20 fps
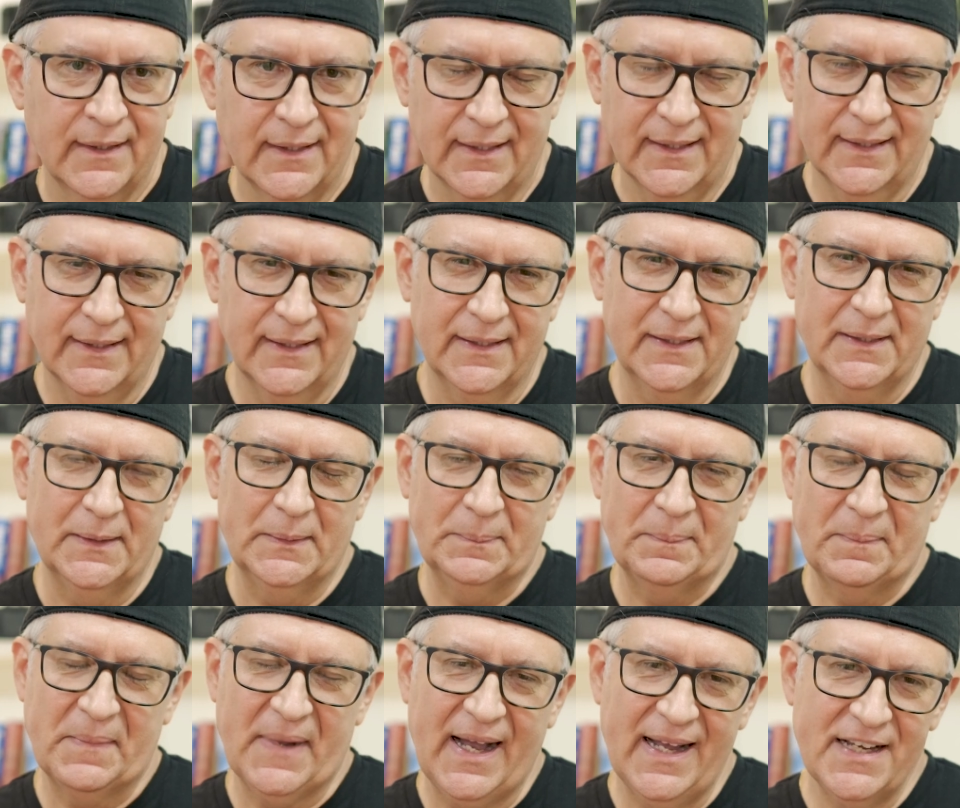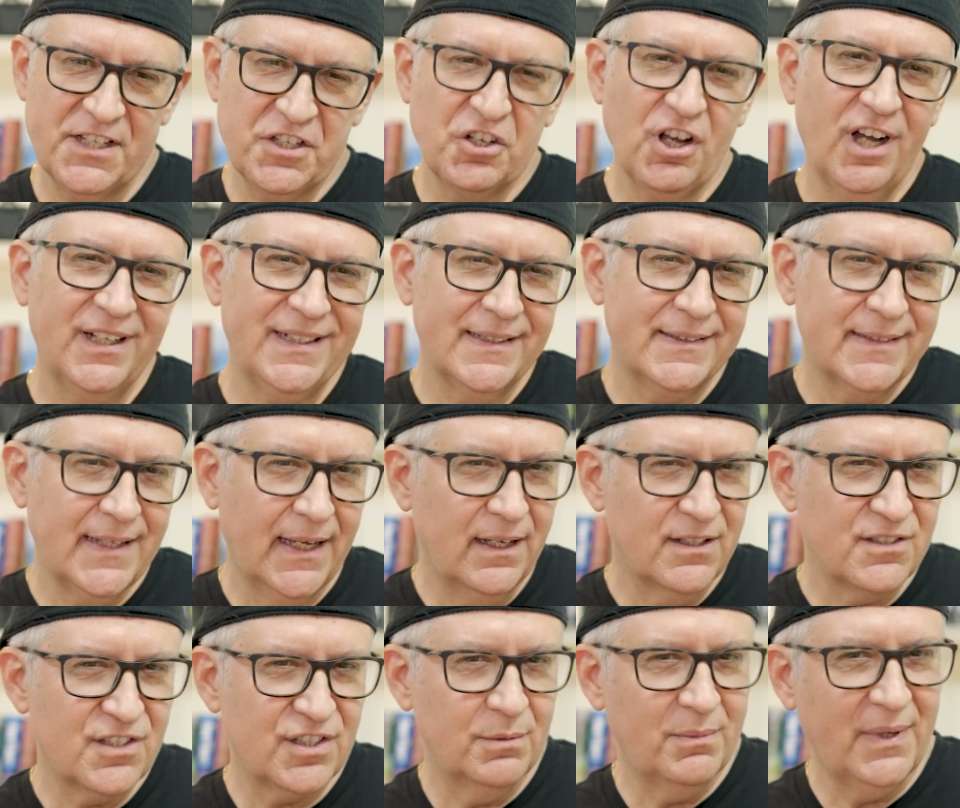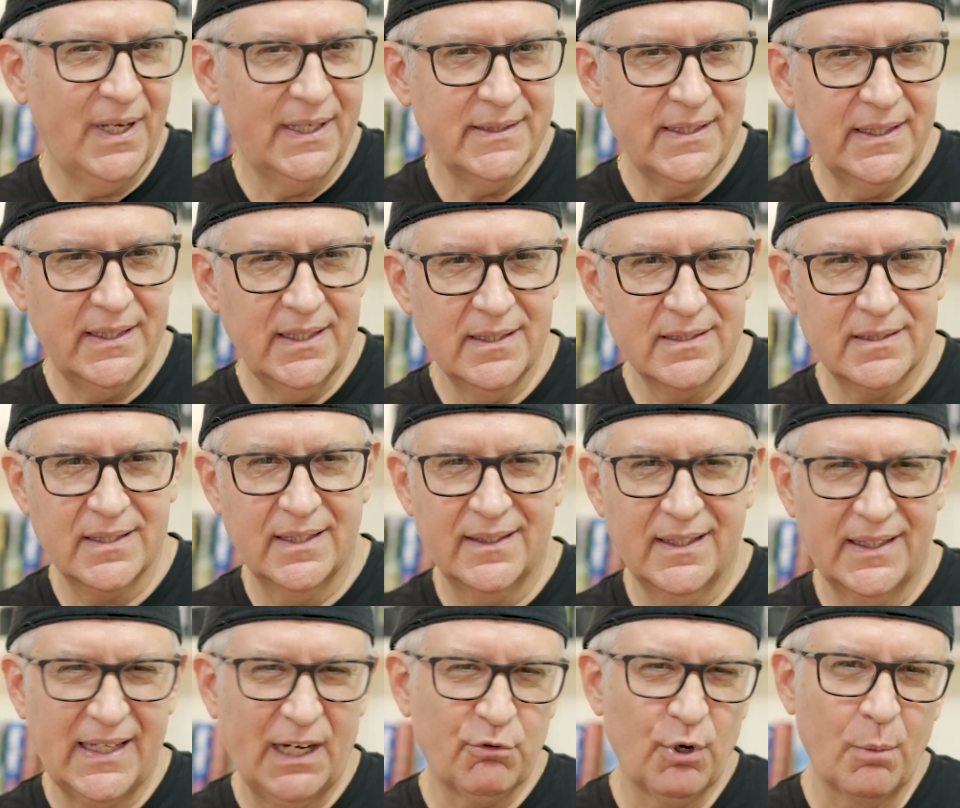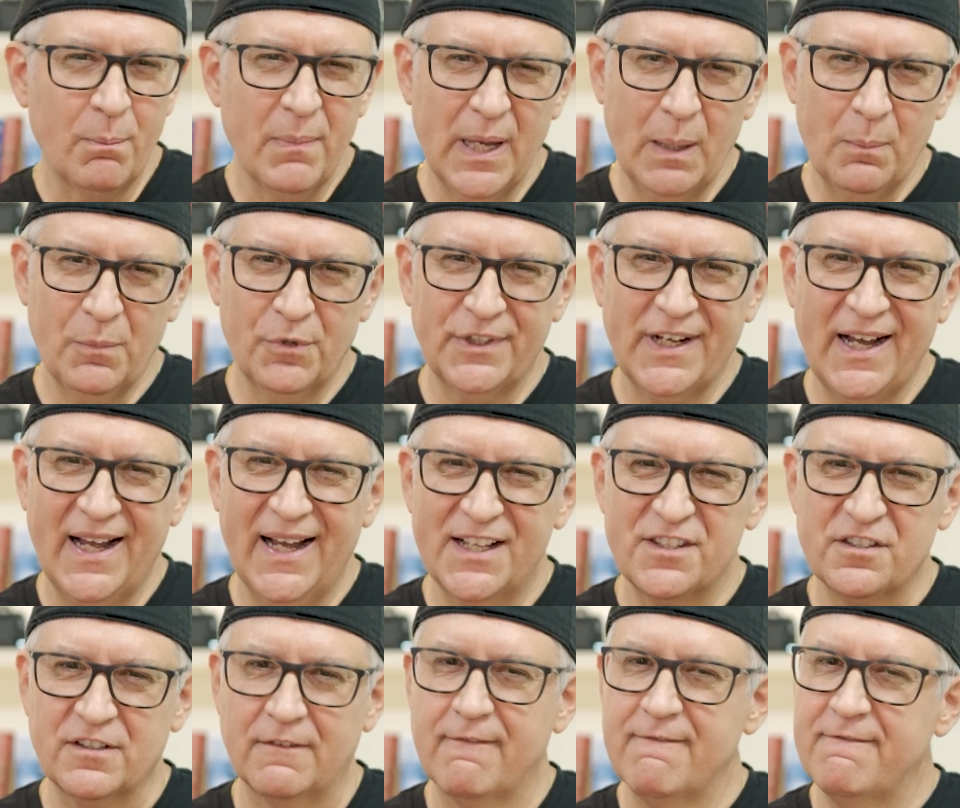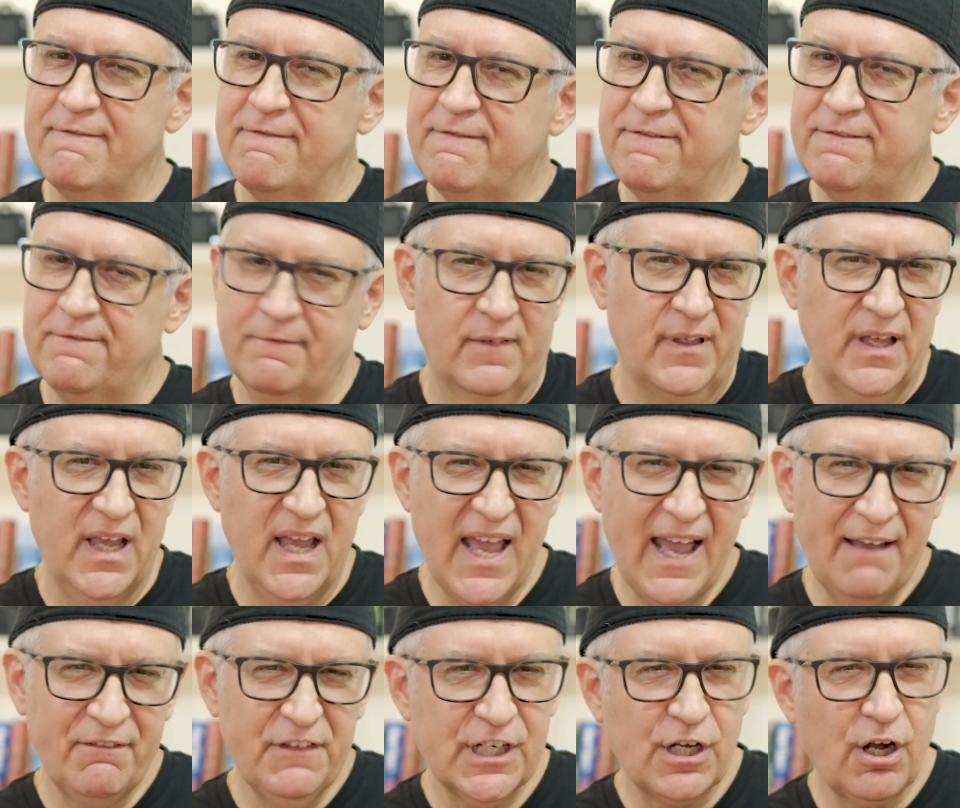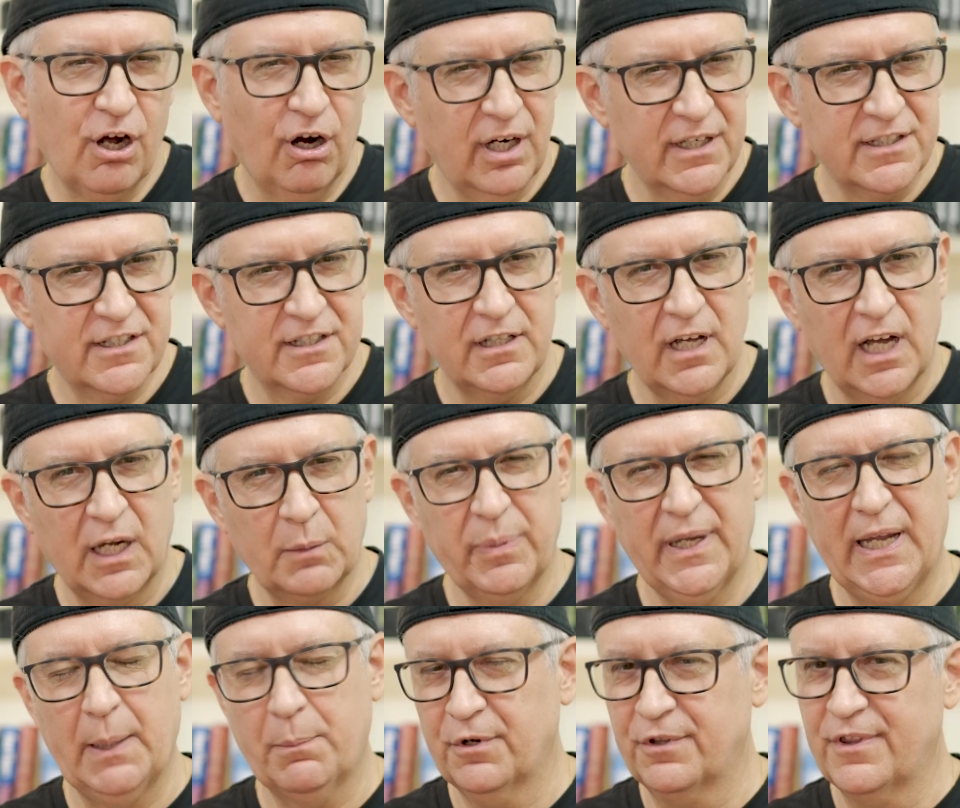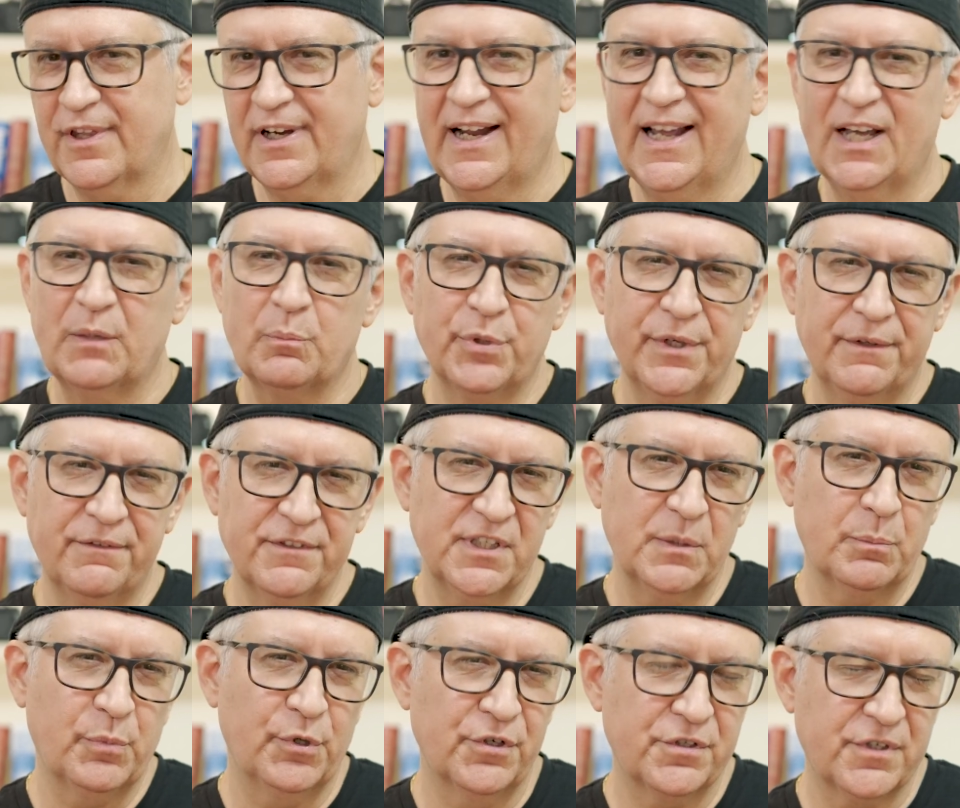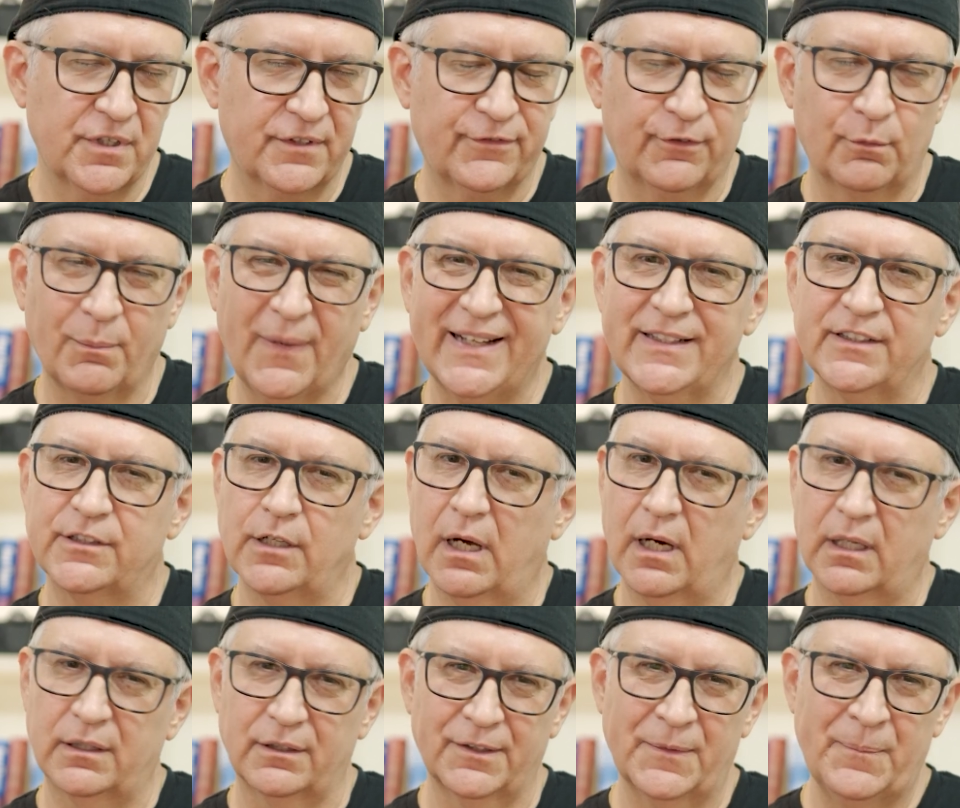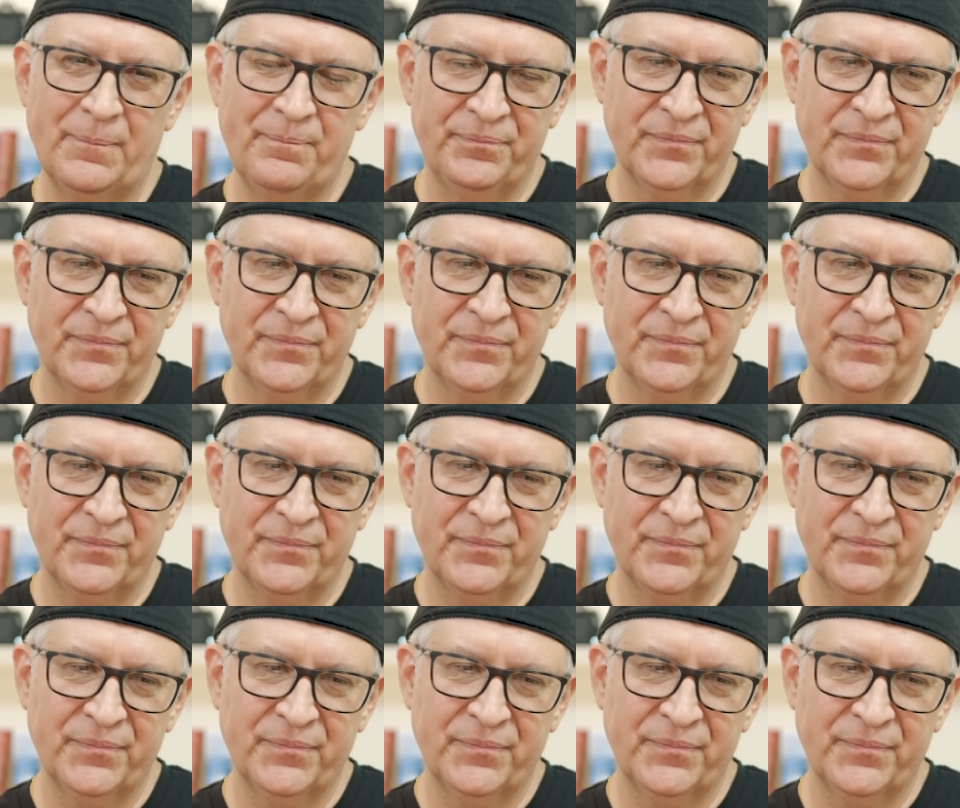I jotted down some ideas, and then I remembered I had some heavy cardstock paper that I had previously purchased for my daughter.